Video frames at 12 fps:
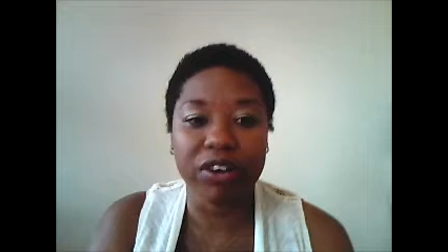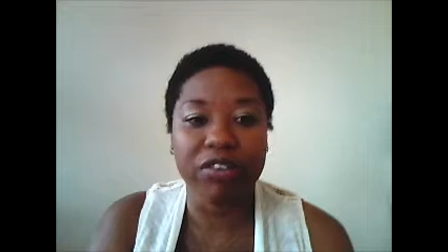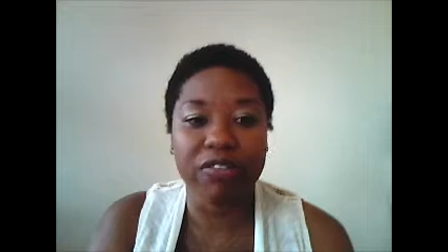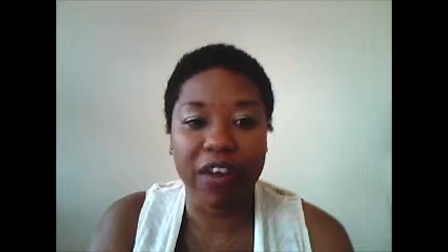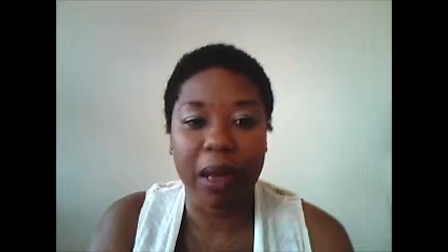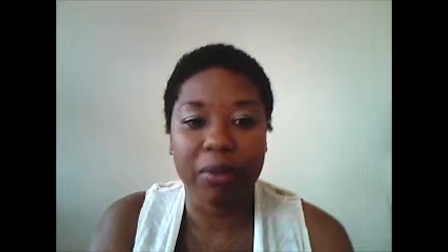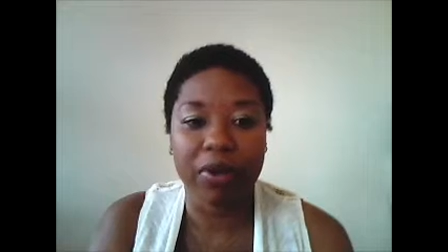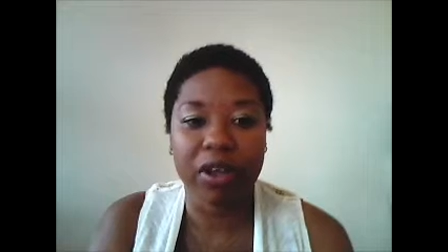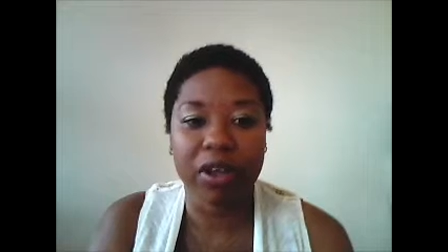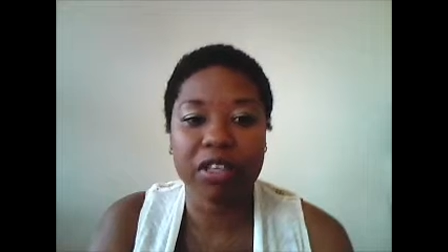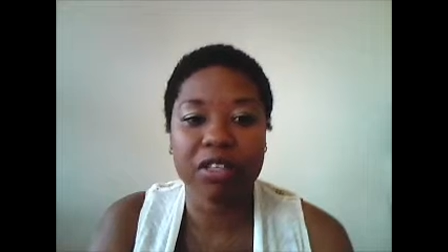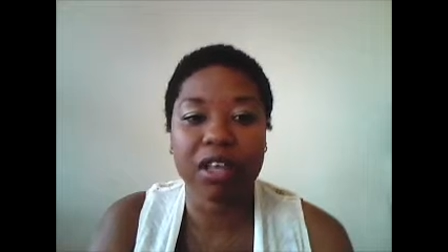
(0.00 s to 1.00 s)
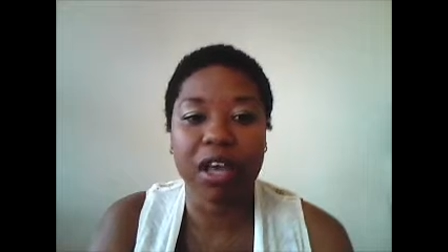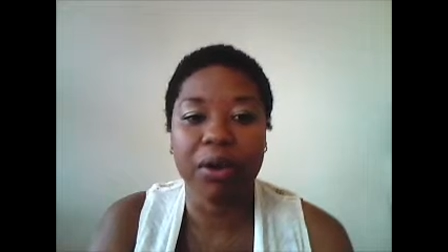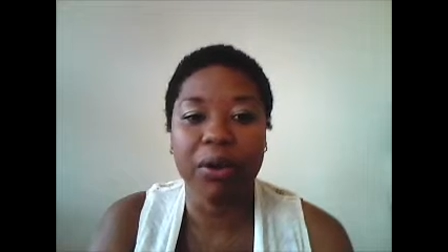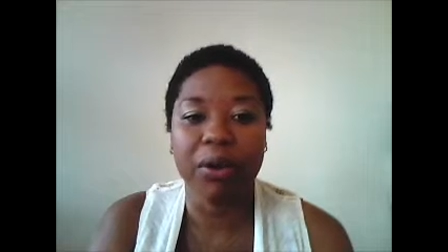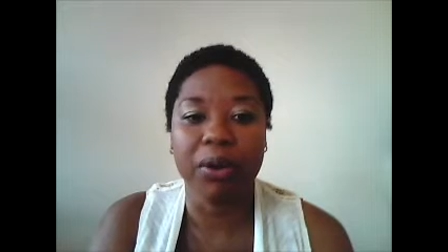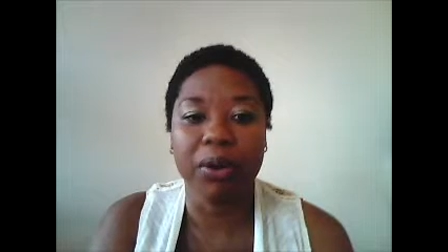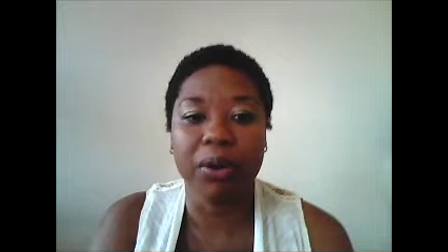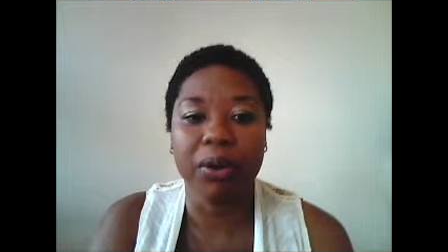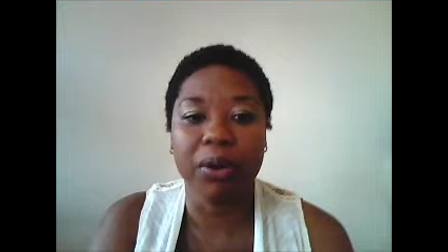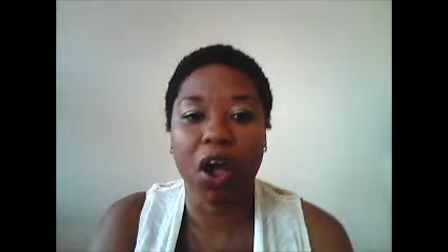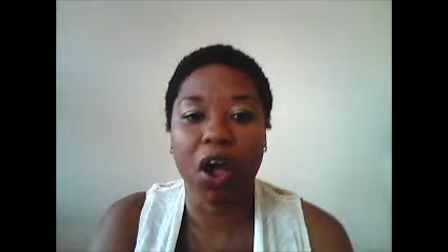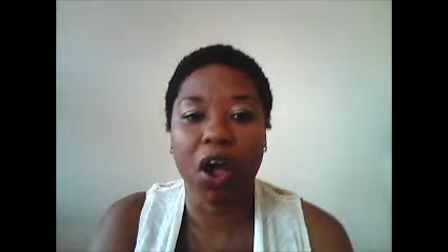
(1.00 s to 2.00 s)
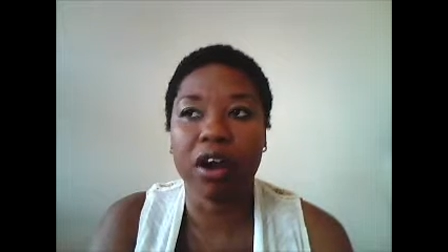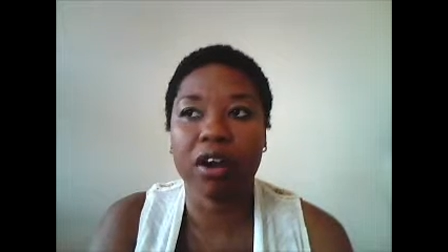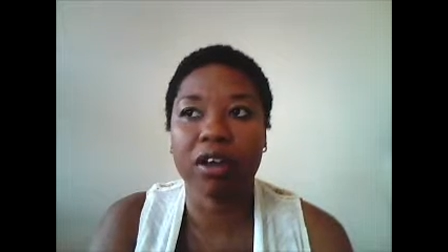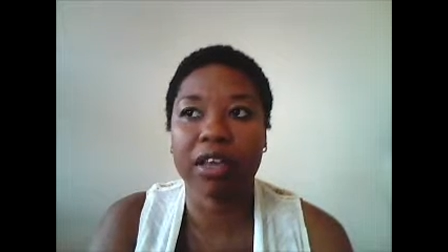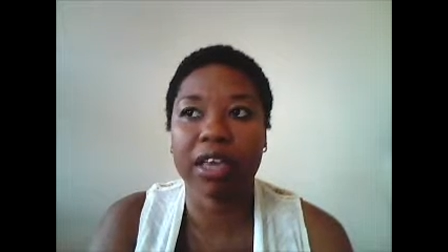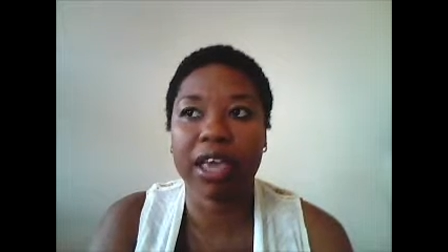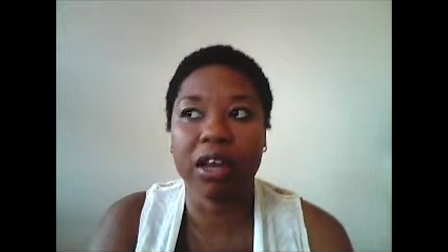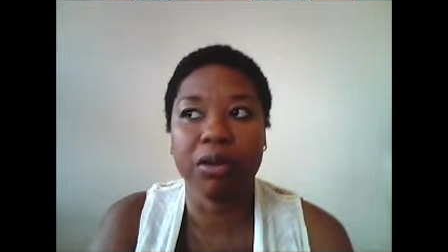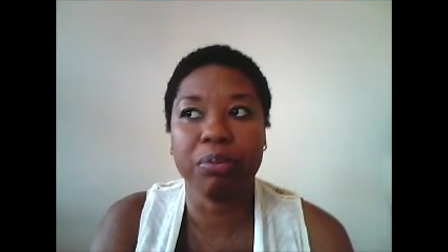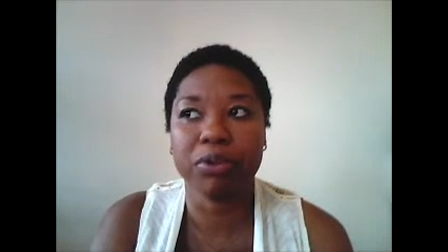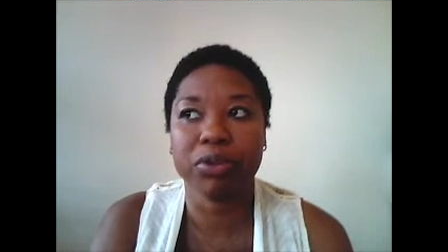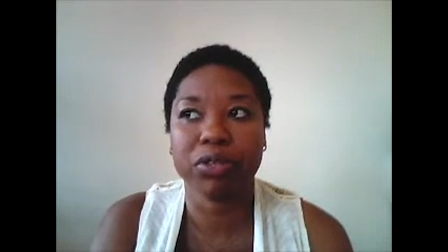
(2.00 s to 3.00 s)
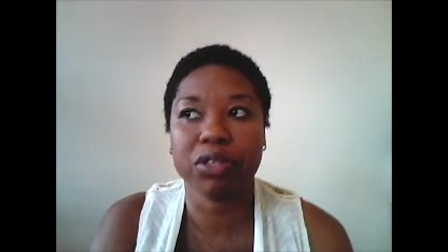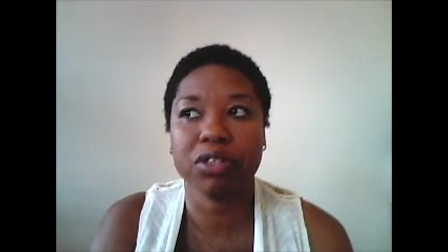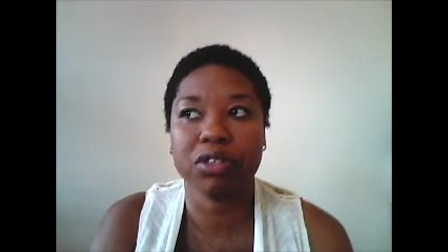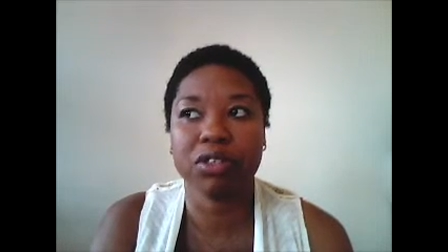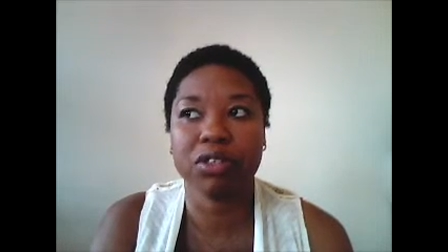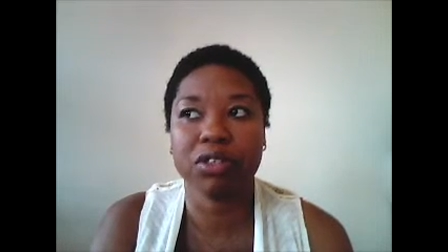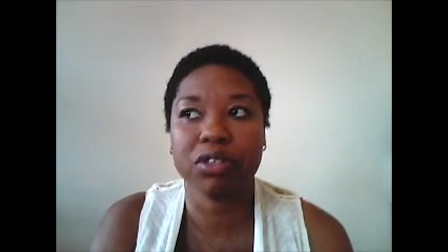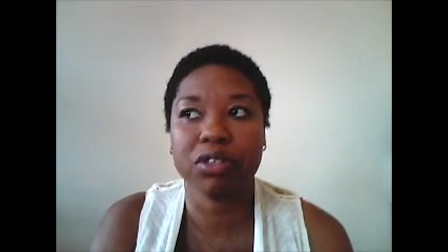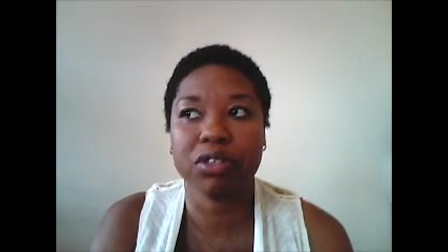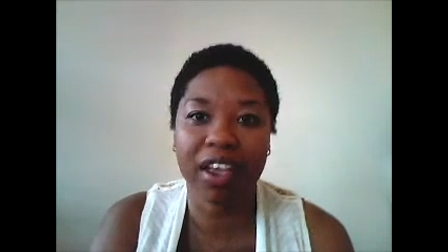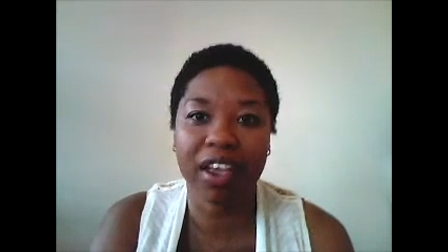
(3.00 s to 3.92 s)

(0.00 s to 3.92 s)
fabric because um, our Canada Post is on strike